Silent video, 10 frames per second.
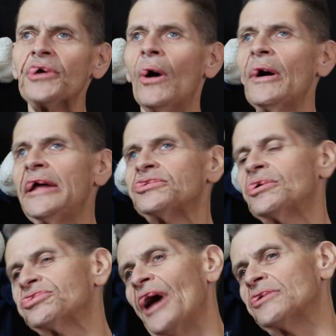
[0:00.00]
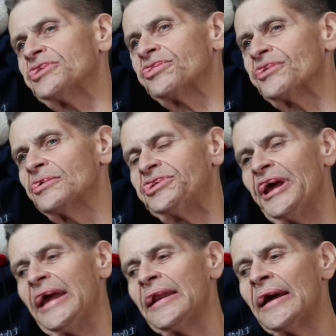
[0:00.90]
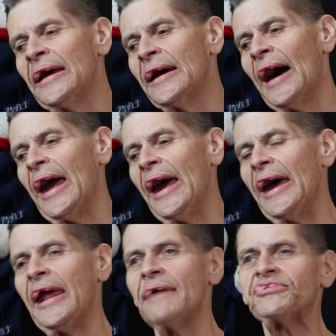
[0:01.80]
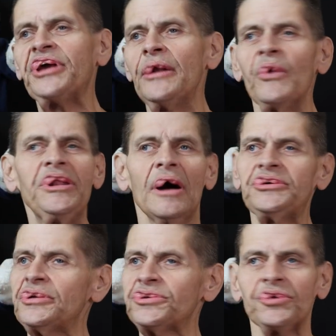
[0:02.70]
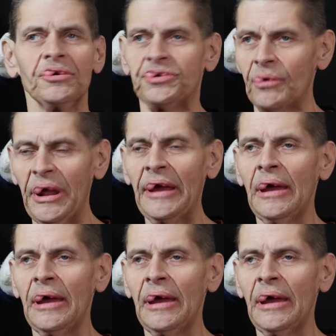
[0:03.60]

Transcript: So in 2013, I had to have skin reduction surgery,